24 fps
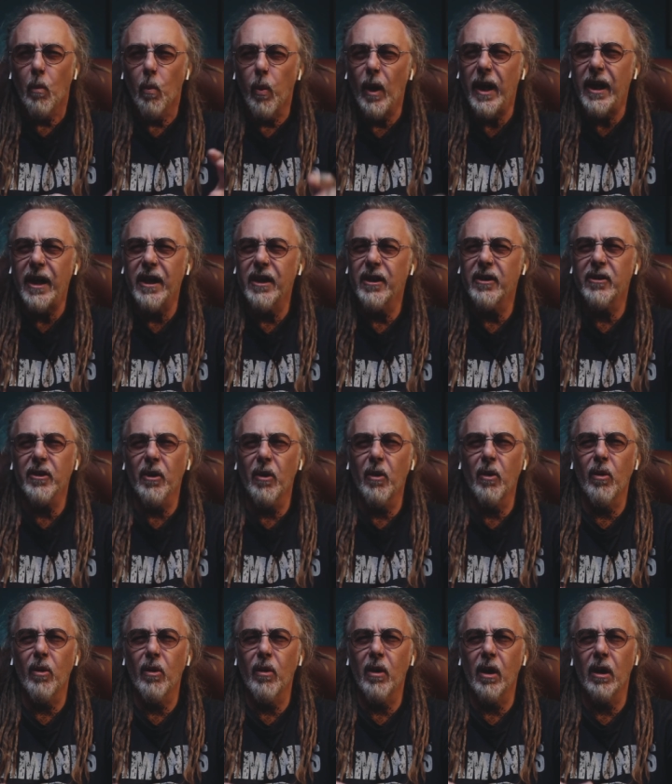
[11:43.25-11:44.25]
weird
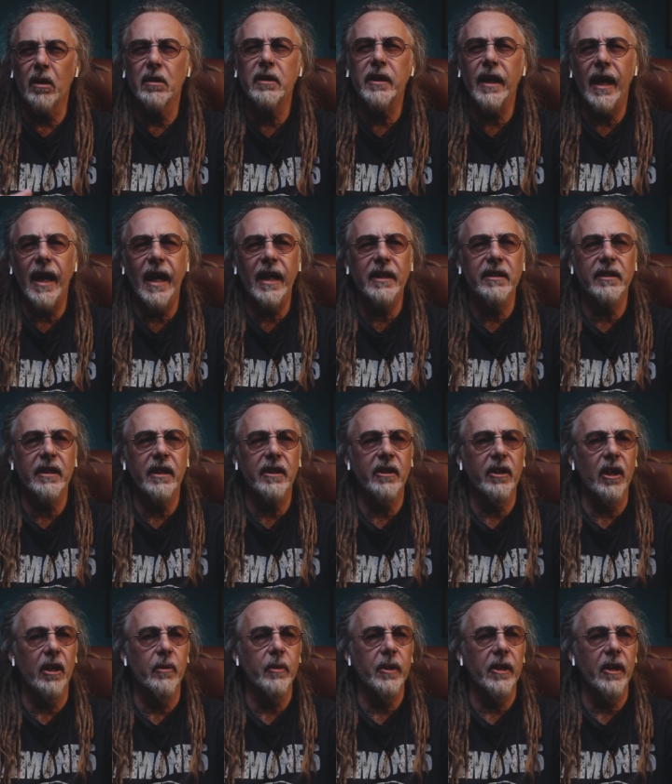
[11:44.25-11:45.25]
or underhanded
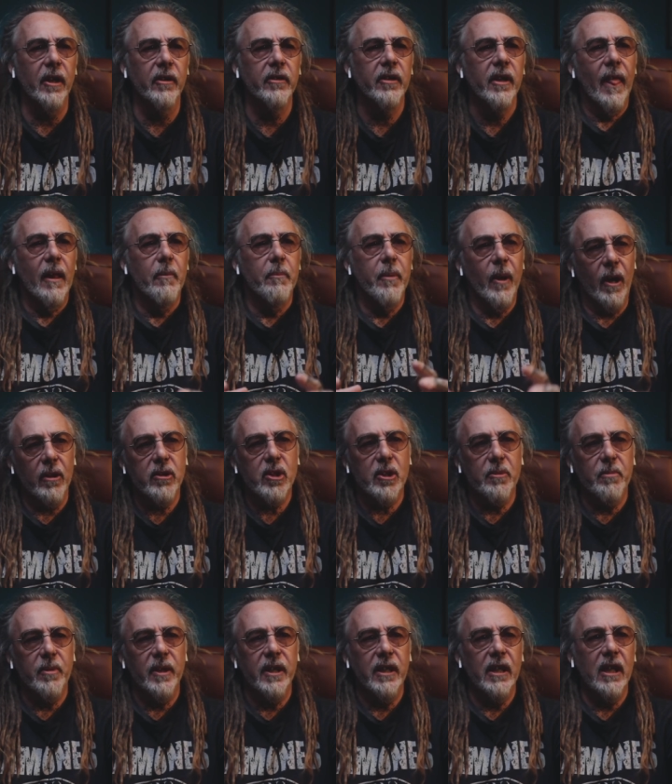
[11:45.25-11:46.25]
going on.
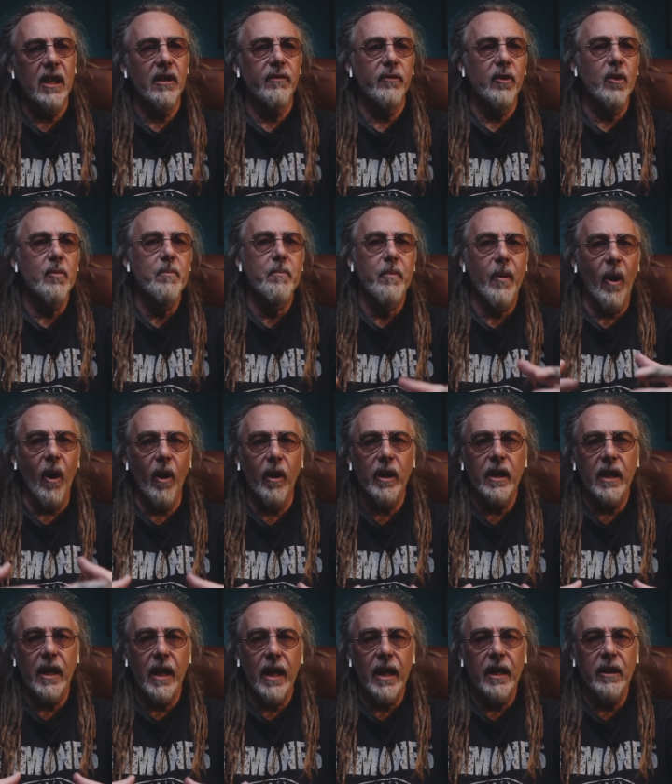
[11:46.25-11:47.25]
Possibly if you buy
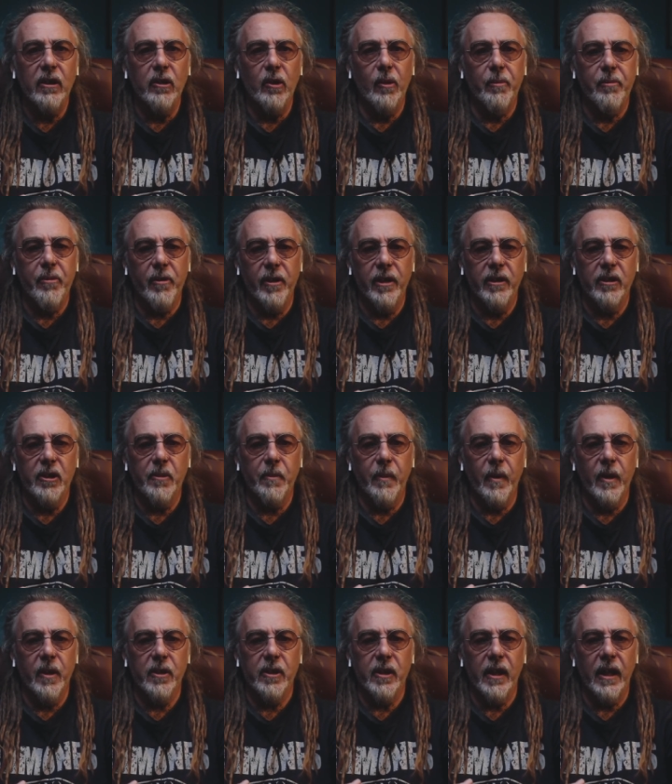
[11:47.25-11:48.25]
in your
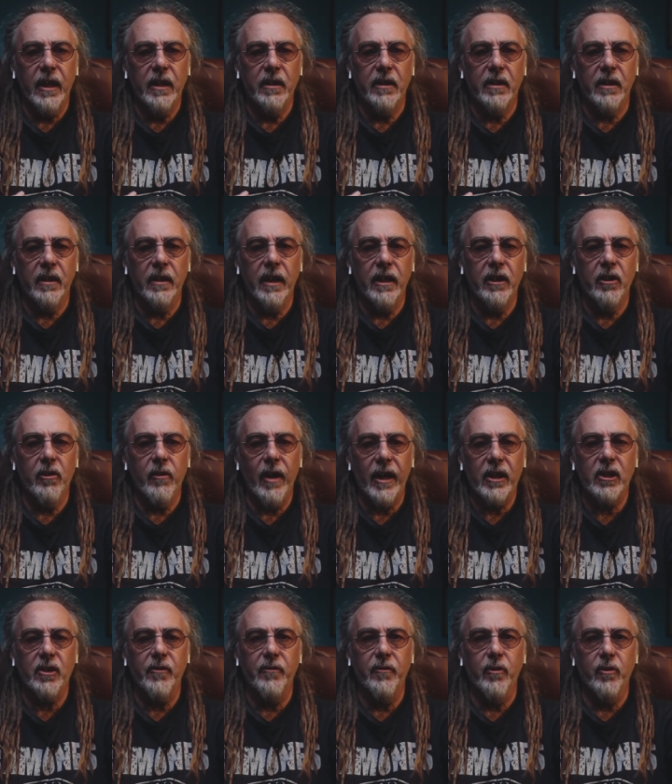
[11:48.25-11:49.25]
pre-dispersed inks and then you're
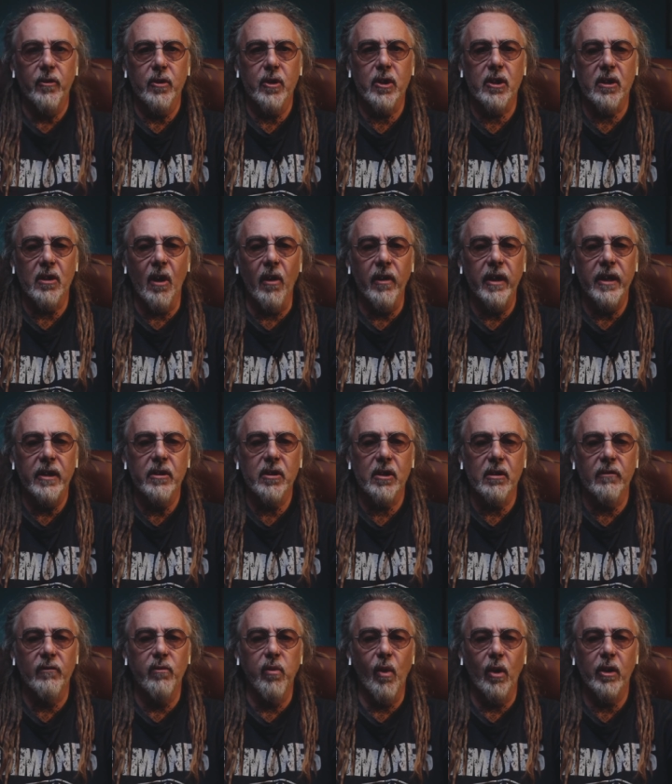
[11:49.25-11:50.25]
asked for the
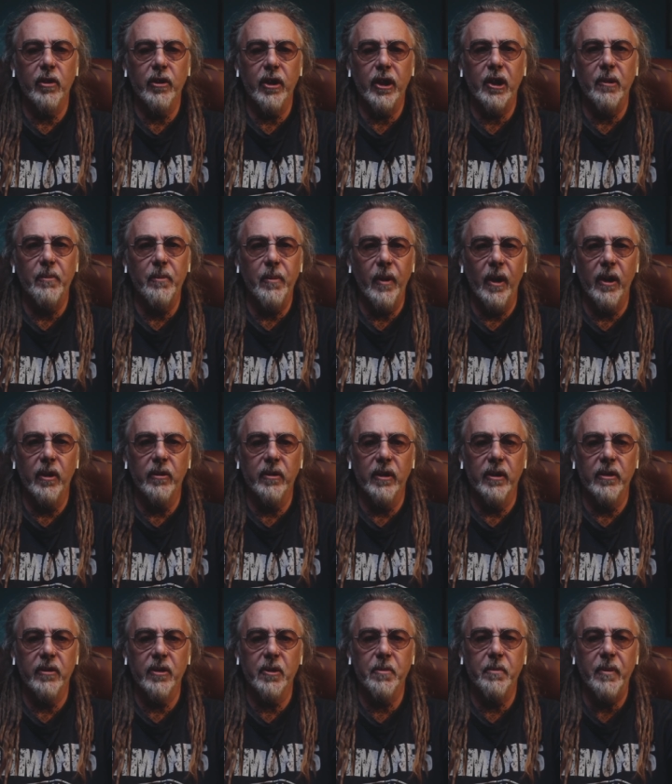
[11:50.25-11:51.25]
science of one of the
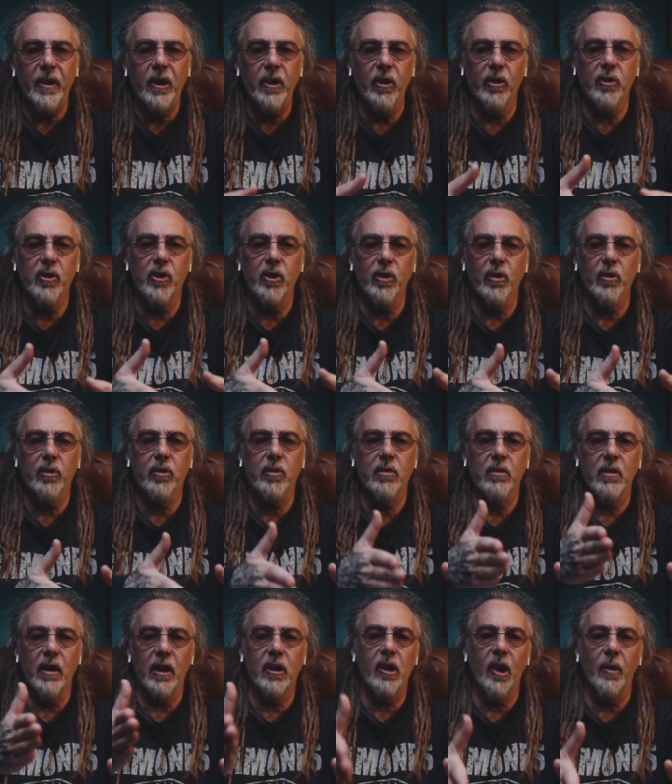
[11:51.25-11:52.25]
components, because you're
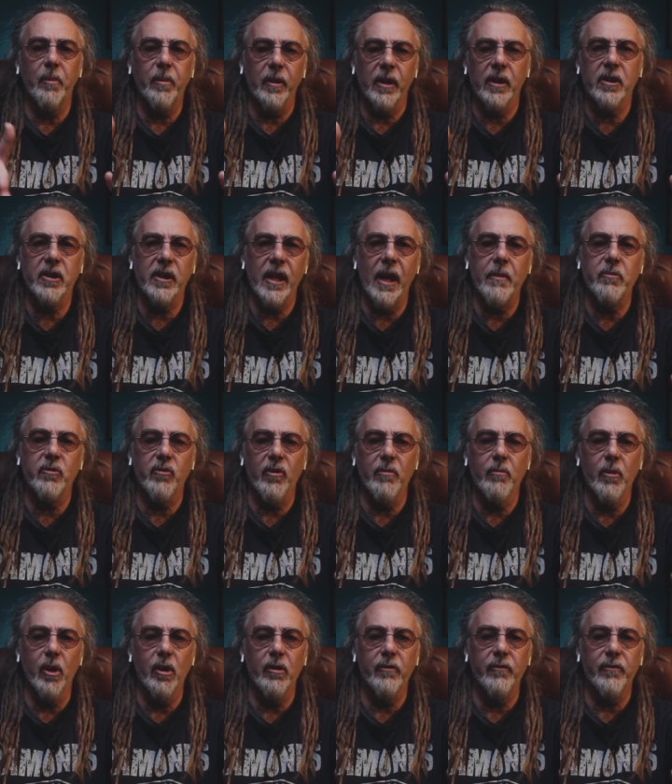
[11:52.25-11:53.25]
a couple of steps
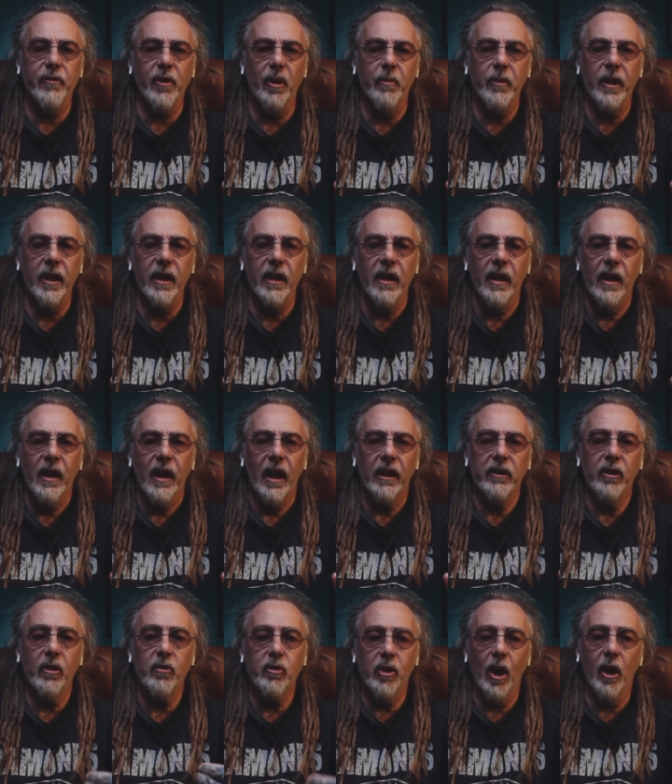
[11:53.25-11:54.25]
removed from it
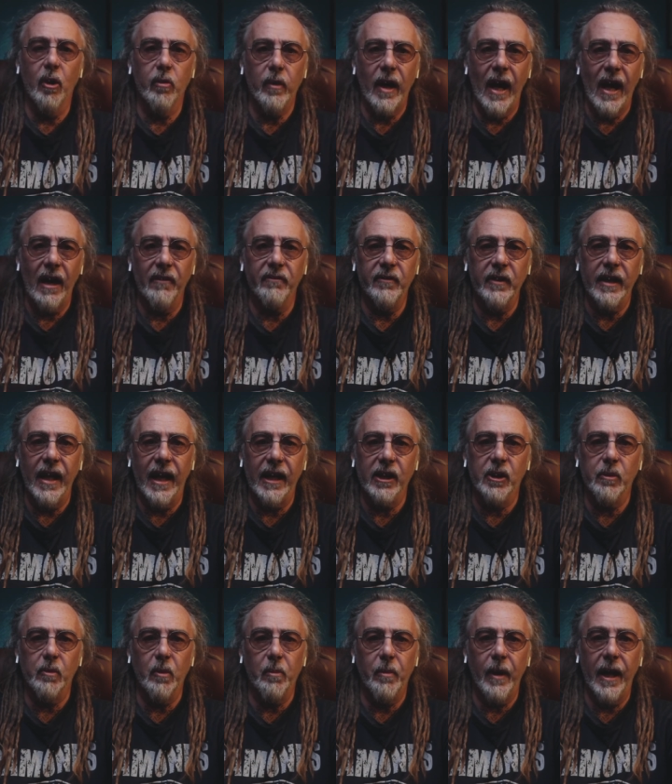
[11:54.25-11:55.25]
and you don't have the
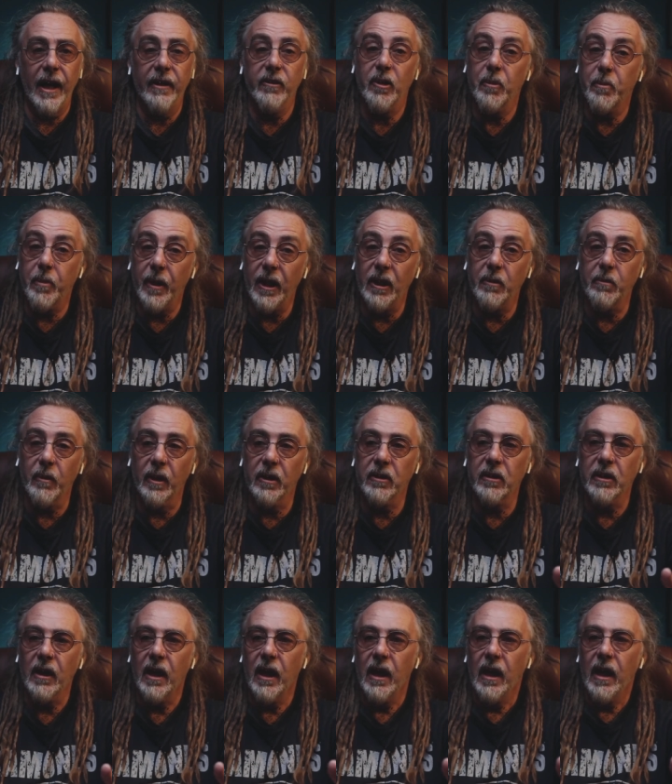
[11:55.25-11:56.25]
actual powdered pigment,